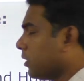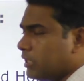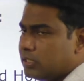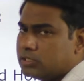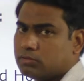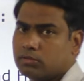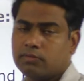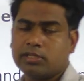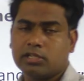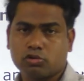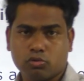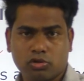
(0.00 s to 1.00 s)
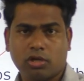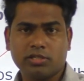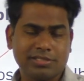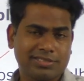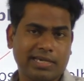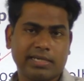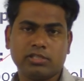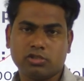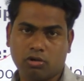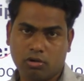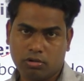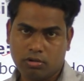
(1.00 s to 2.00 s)
deals with, whether sociology is science or
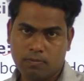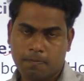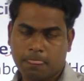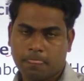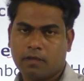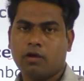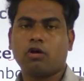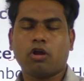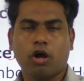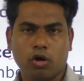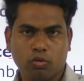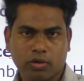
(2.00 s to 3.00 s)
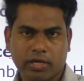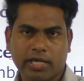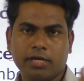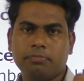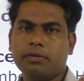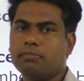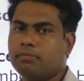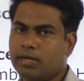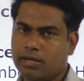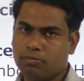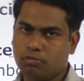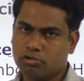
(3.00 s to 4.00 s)
not, or how can it be
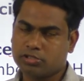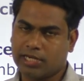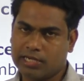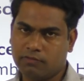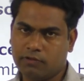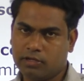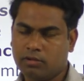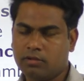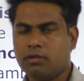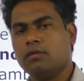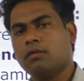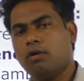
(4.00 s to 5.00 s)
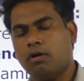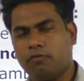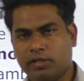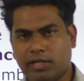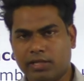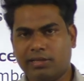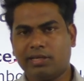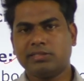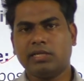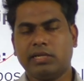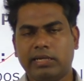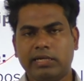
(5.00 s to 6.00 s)
made more scientific, or whether there is a
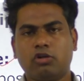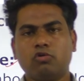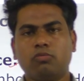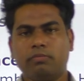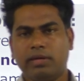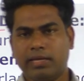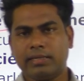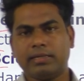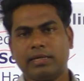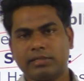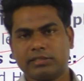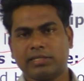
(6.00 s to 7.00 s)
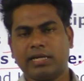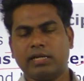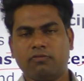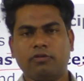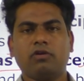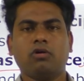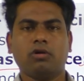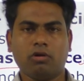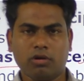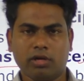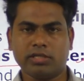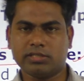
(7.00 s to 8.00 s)
need to make it as scientific or
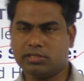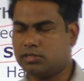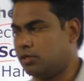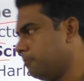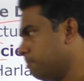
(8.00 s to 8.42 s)
not, etc.